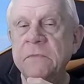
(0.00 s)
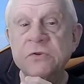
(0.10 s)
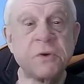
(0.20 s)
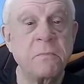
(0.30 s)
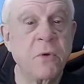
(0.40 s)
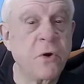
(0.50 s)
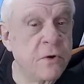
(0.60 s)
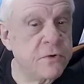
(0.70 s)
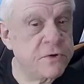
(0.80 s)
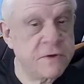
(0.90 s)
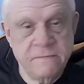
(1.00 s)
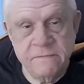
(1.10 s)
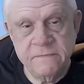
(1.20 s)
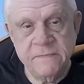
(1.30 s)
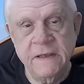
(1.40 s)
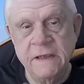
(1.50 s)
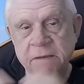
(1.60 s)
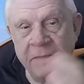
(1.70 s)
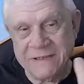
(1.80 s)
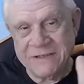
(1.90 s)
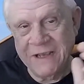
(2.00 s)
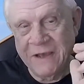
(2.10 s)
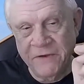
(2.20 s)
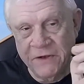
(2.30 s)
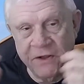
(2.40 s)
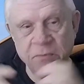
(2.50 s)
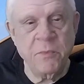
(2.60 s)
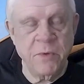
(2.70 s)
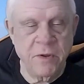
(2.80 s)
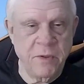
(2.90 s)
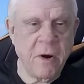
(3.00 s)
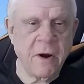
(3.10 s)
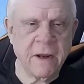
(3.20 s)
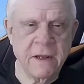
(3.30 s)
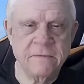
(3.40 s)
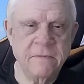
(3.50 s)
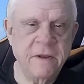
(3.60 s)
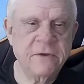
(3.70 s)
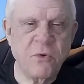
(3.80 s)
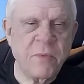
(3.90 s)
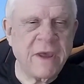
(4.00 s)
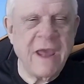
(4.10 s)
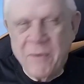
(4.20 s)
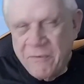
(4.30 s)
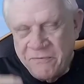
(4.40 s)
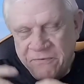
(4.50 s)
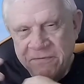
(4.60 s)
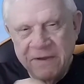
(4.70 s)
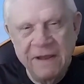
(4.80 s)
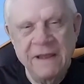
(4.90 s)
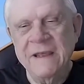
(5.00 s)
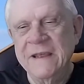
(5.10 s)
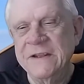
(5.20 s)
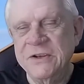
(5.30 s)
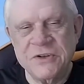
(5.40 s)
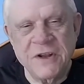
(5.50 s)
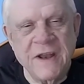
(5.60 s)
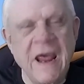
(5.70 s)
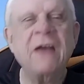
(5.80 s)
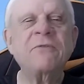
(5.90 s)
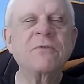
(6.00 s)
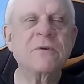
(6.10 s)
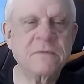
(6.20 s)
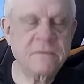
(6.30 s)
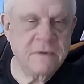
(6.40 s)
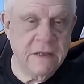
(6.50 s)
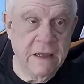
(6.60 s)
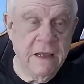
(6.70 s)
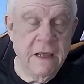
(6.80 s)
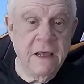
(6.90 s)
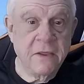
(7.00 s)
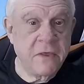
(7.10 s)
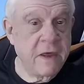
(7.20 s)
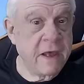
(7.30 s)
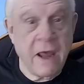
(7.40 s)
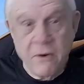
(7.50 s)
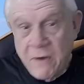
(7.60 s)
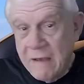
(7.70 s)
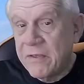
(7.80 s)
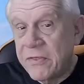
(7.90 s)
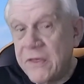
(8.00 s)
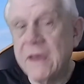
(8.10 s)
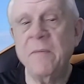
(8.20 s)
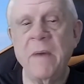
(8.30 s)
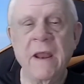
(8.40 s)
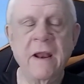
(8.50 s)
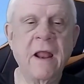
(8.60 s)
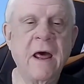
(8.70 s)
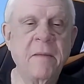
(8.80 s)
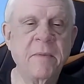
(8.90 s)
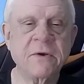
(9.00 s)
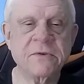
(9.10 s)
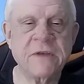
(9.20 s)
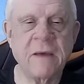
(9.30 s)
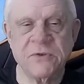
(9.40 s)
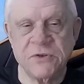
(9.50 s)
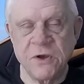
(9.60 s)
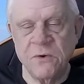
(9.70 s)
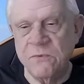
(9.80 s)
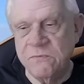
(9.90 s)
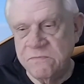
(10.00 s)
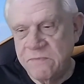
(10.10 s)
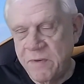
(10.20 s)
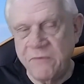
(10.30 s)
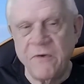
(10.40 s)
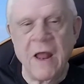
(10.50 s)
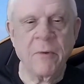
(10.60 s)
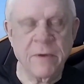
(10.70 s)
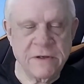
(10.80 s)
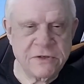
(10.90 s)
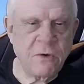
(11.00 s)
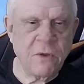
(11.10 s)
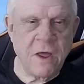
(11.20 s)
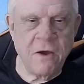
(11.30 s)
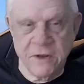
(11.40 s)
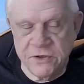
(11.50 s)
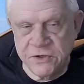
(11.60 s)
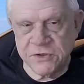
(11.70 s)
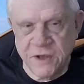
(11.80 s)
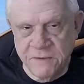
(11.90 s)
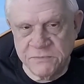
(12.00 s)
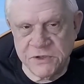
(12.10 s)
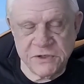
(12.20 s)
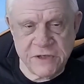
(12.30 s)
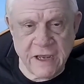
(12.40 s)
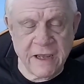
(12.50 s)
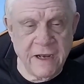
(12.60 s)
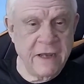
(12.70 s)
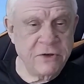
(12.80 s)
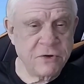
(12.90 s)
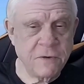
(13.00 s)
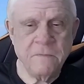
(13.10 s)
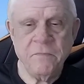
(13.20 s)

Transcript: submerge myself into the movement of the market. So it became a just a natural thing. I don't have to think about it a lot because I've been following it so long, it just comes as second nature.